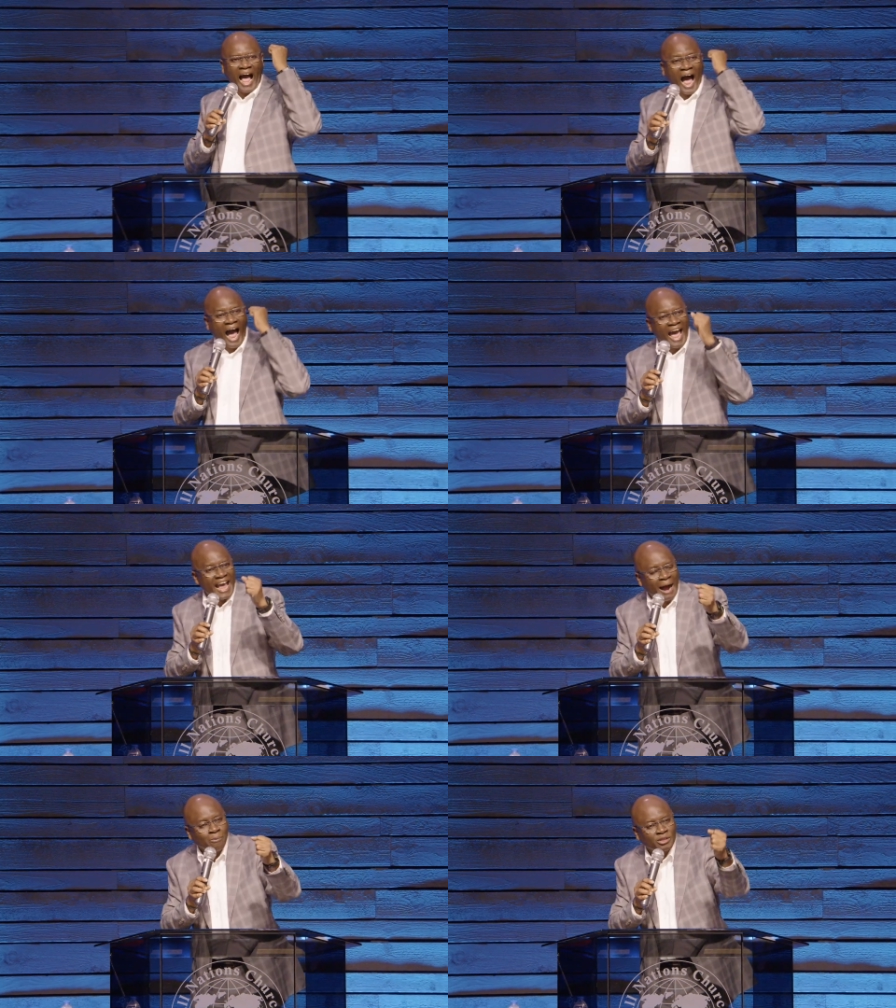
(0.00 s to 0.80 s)

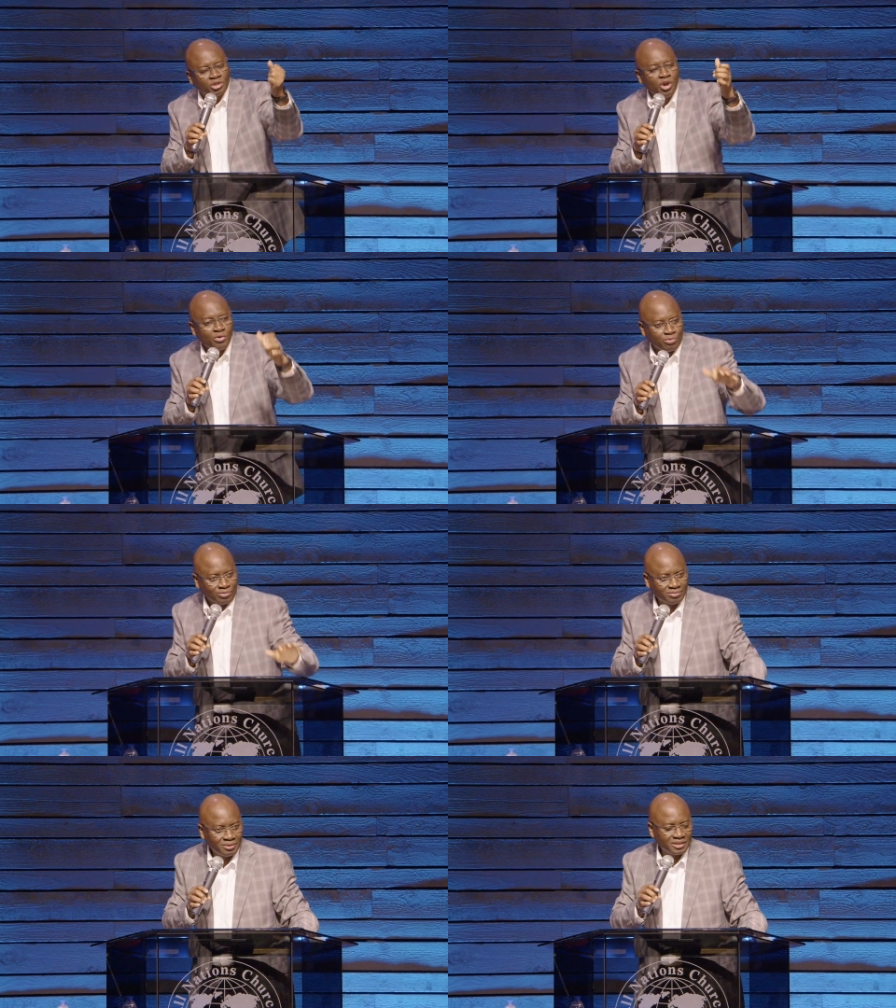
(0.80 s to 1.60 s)
I am with you.
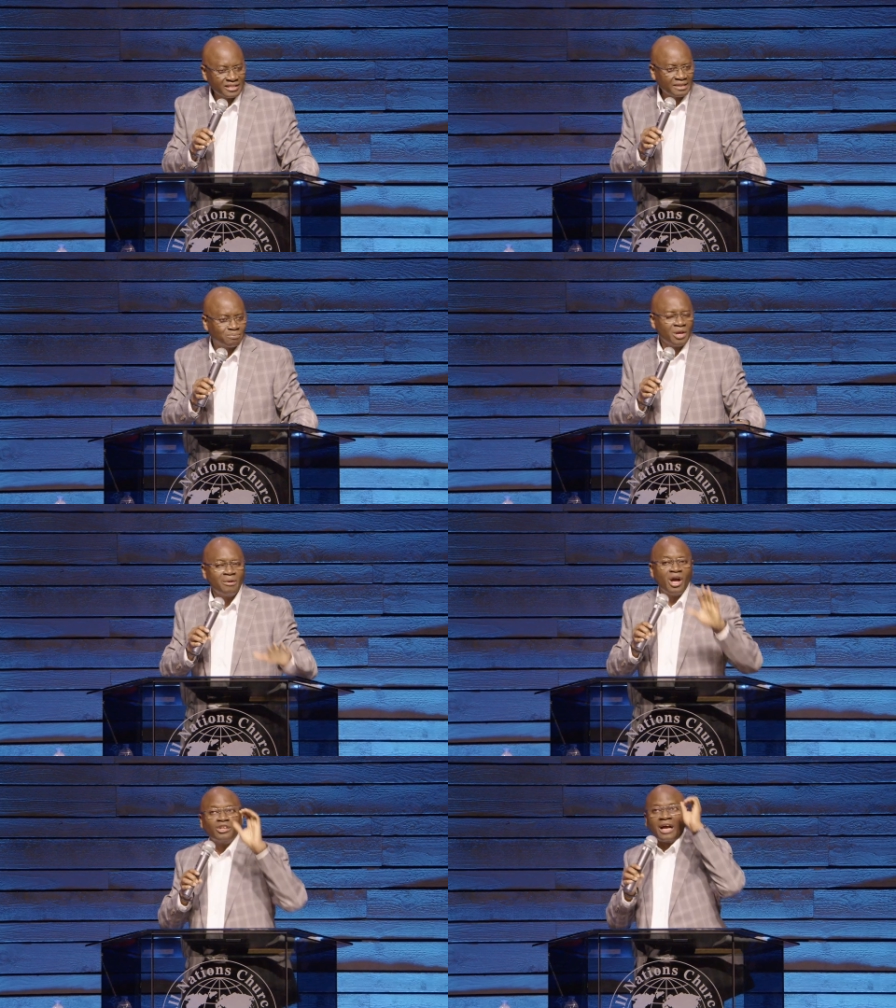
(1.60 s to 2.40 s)
He said,
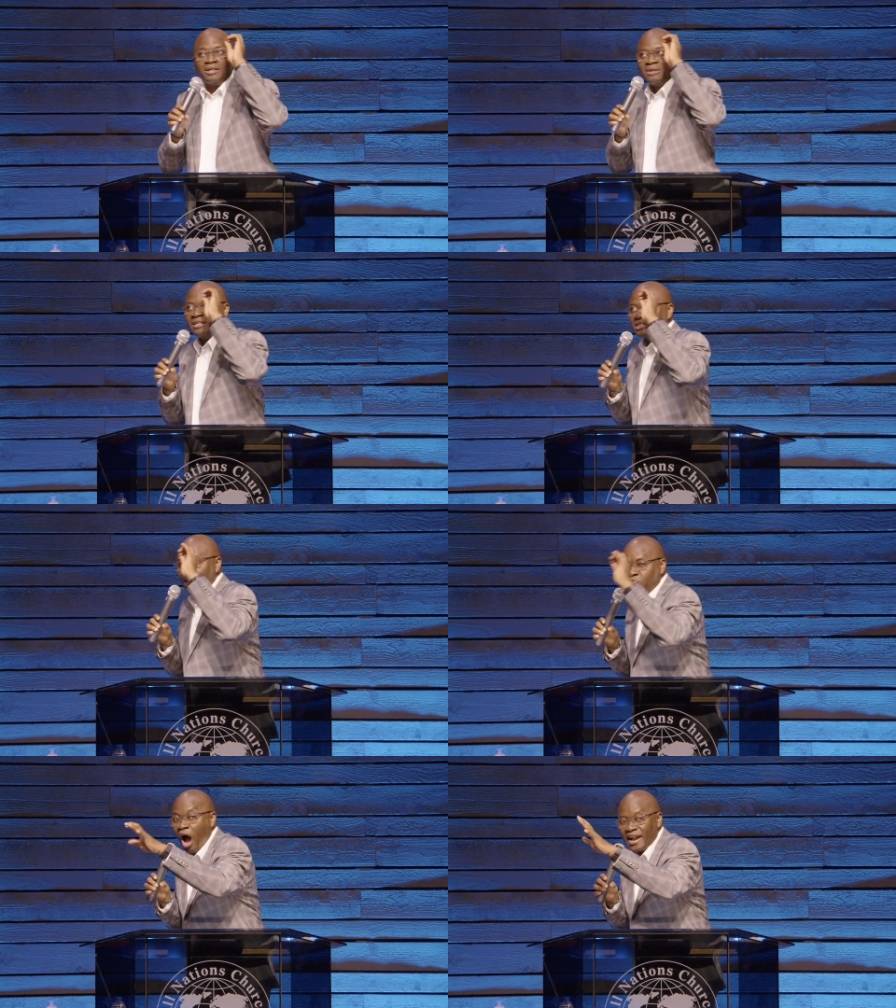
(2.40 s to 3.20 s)

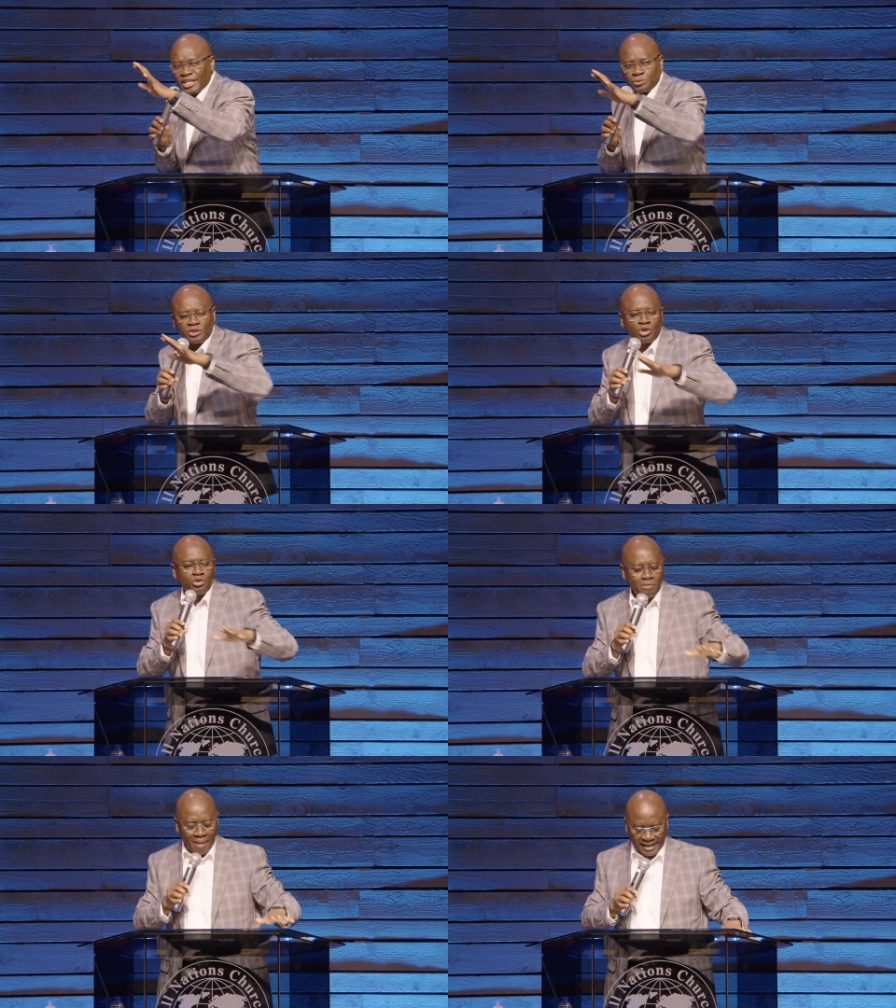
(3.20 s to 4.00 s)
The Lord is with you,
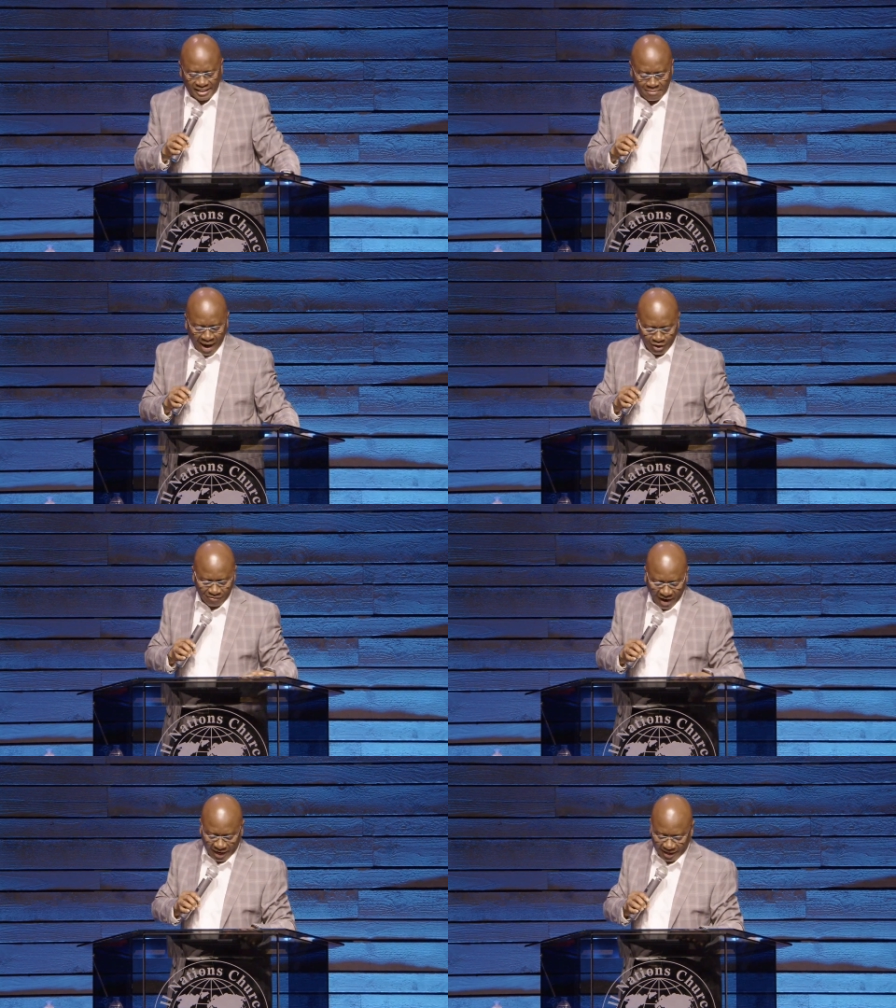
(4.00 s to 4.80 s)
you mighty man
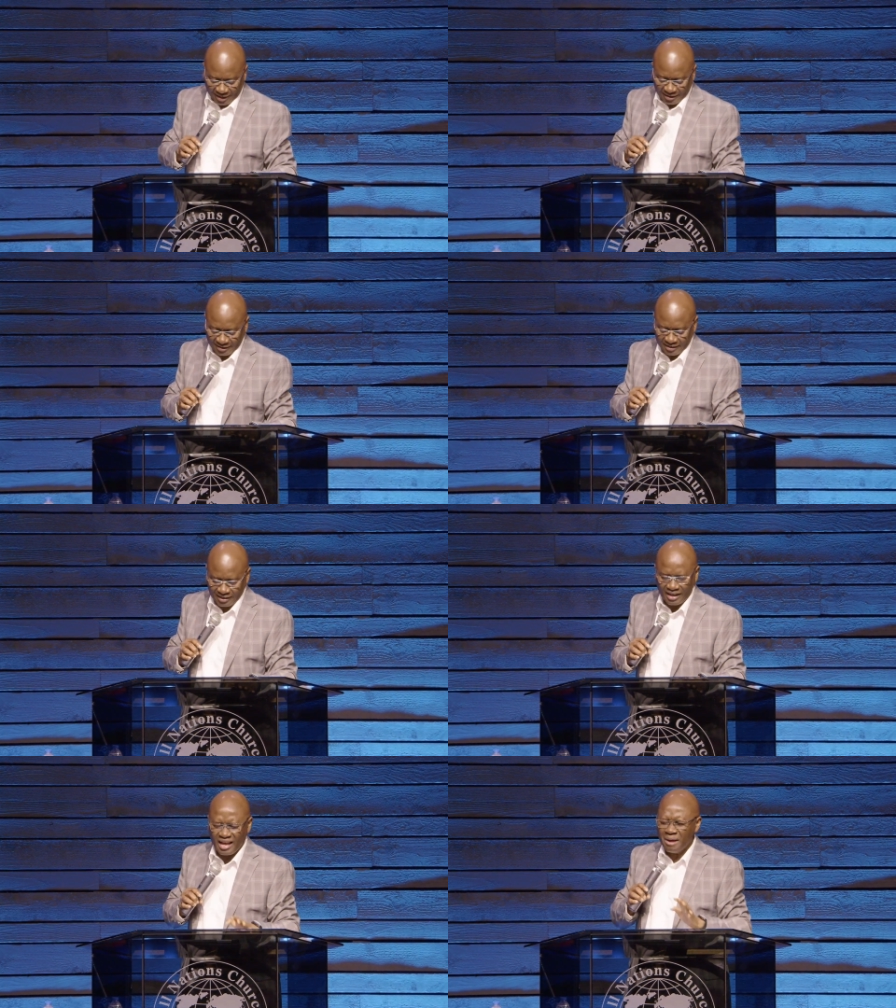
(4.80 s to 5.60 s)
of valor.
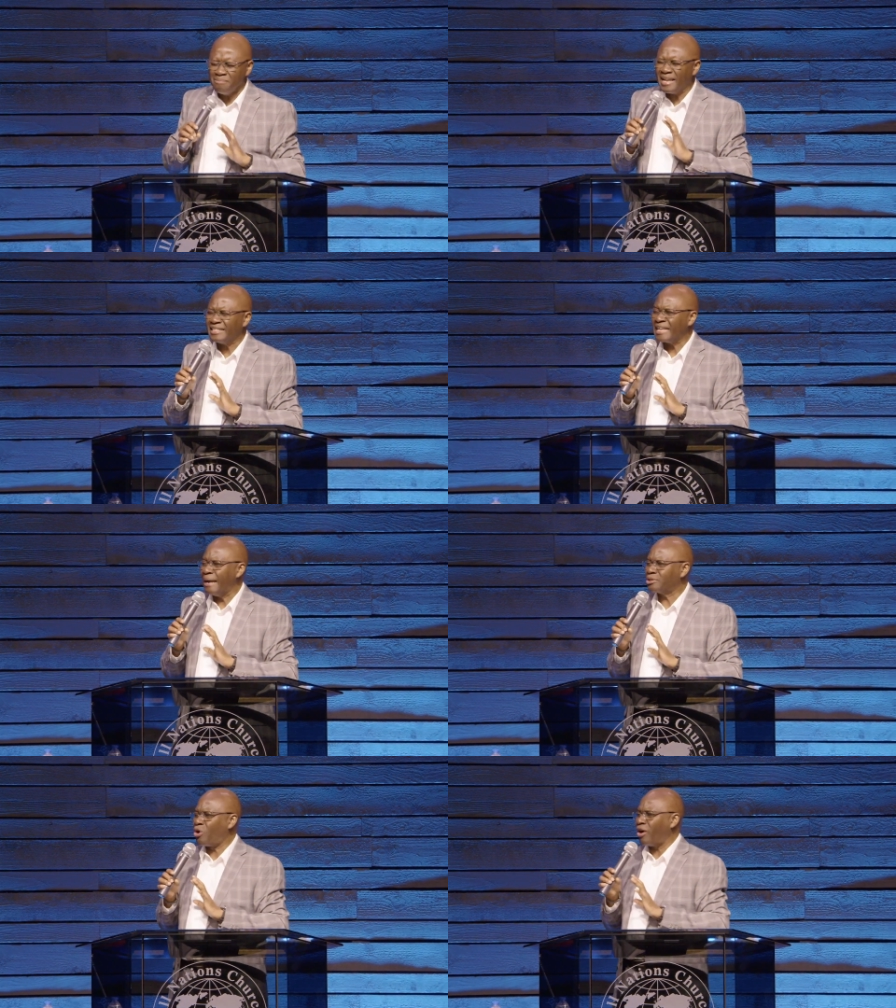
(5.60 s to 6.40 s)
Many
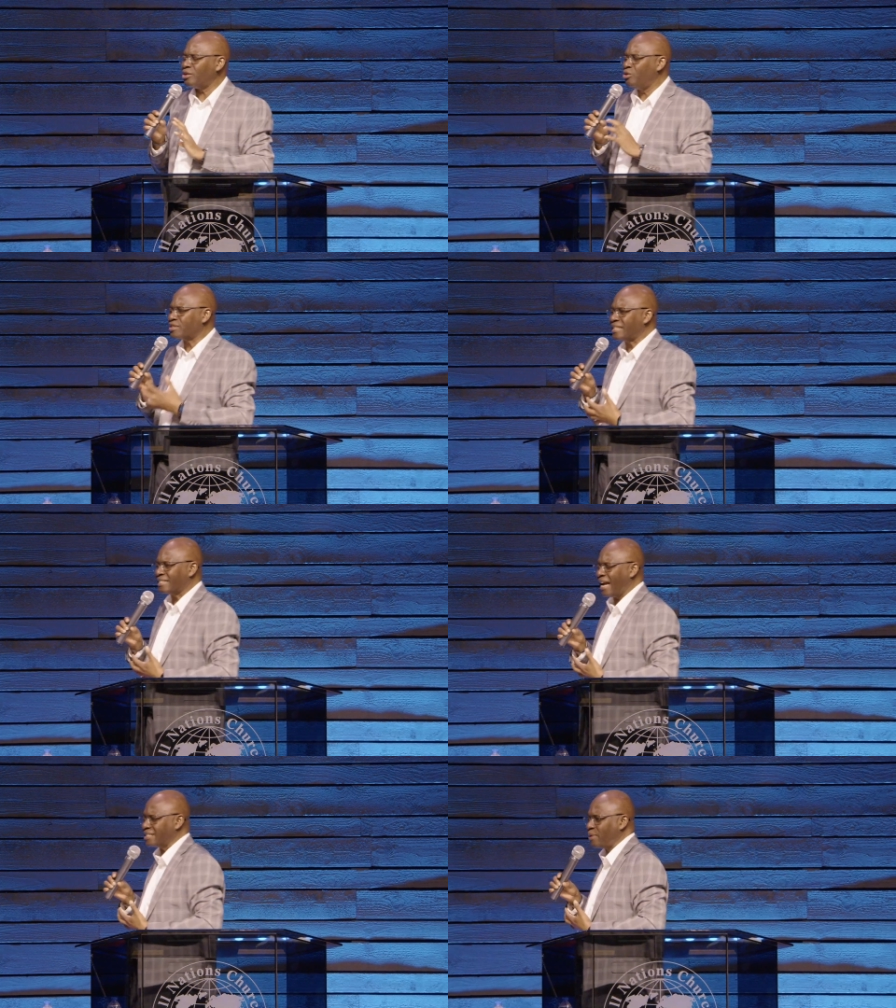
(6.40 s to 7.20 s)
times God looks
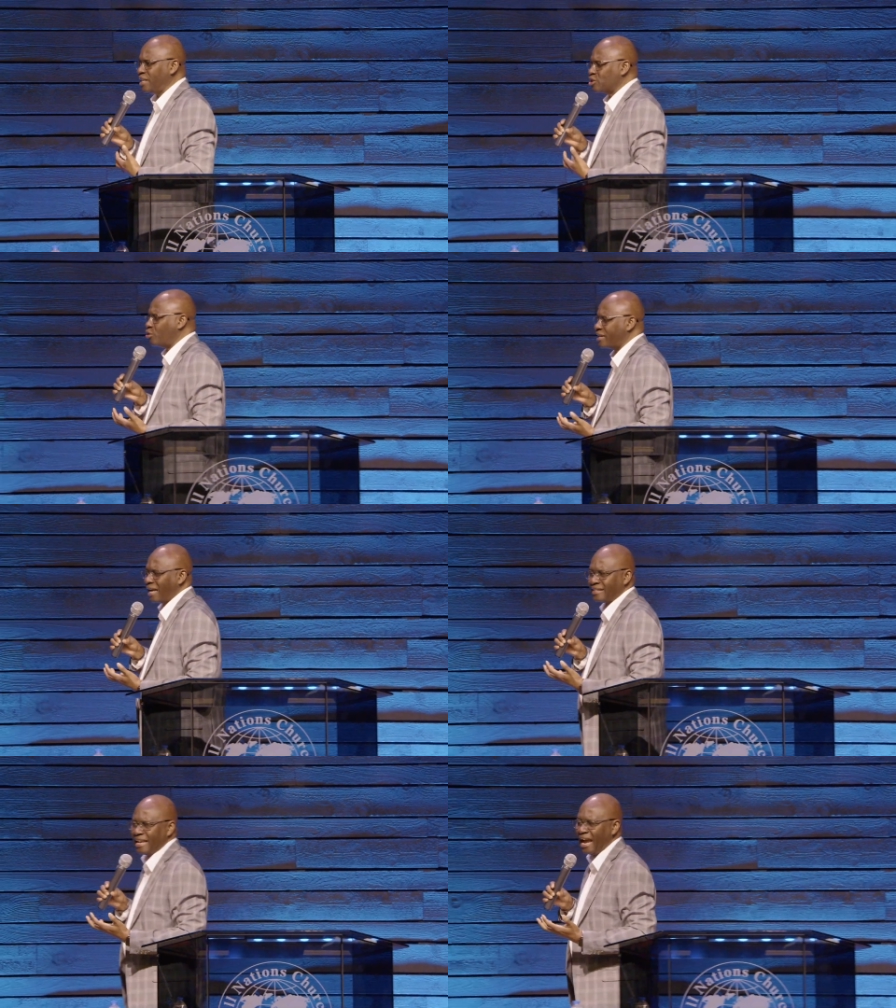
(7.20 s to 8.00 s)
at us when He's
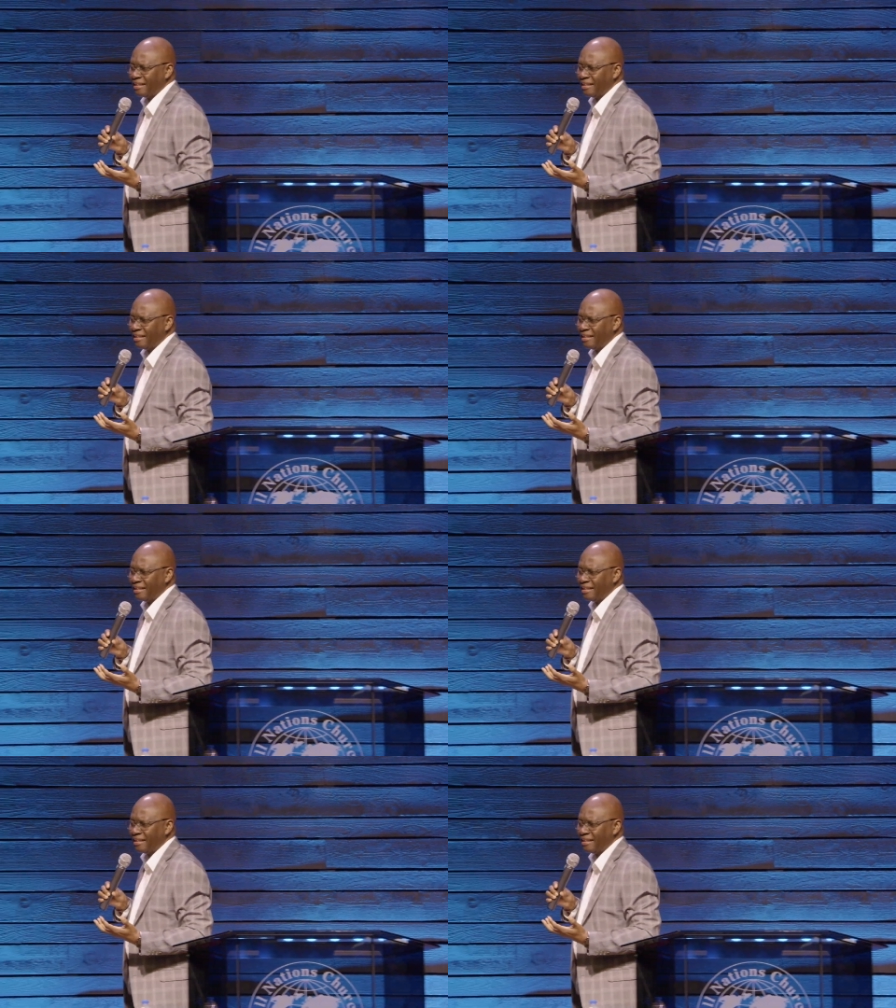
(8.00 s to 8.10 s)
looking at the